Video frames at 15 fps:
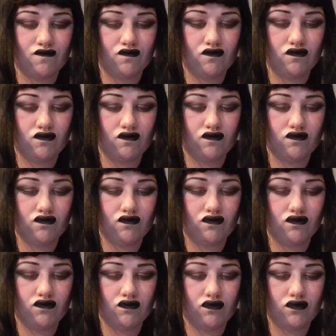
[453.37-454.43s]

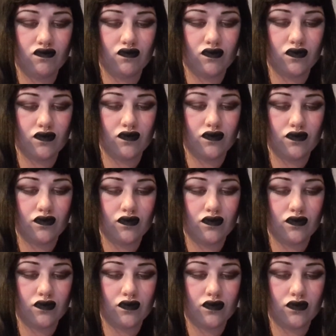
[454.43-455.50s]

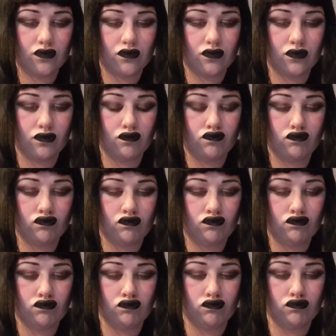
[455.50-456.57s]

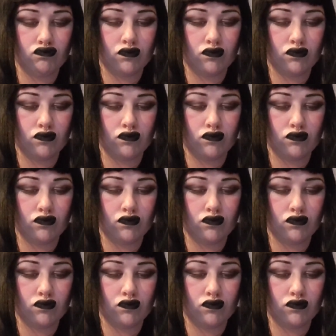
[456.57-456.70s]
No one is speaking in this clip.